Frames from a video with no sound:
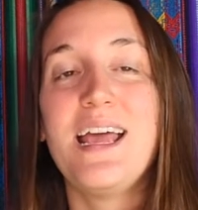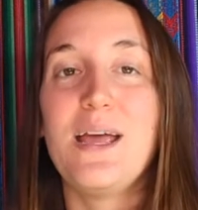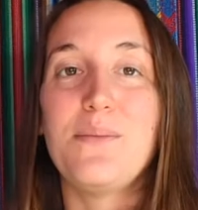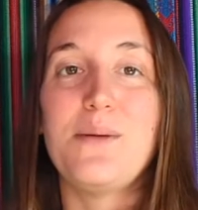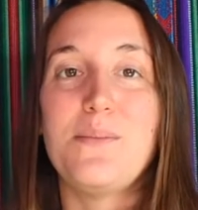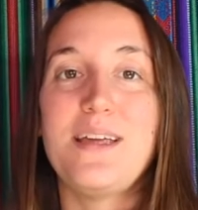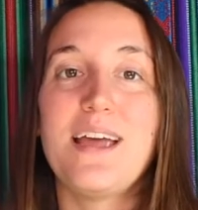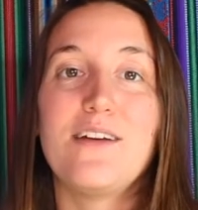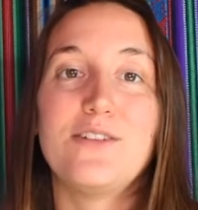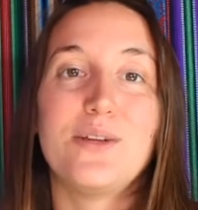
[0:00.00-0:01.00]
and we meet
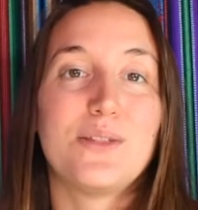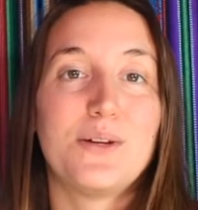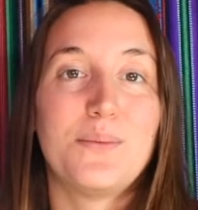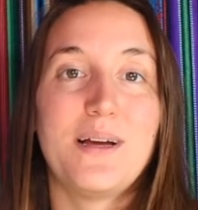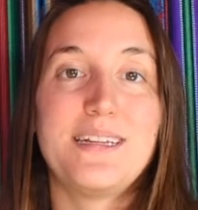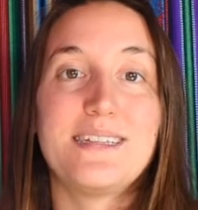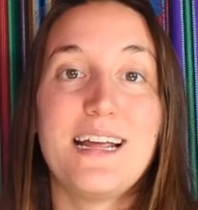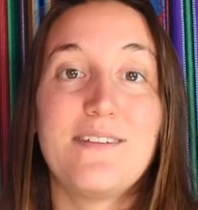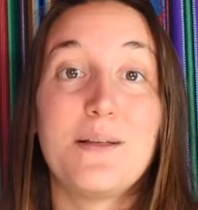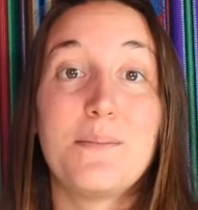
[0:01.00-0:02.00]
every third
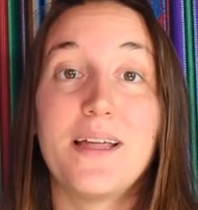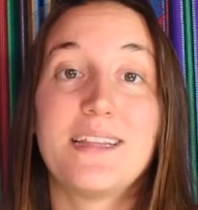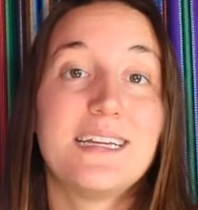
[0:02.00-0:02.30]
Wednesday of the month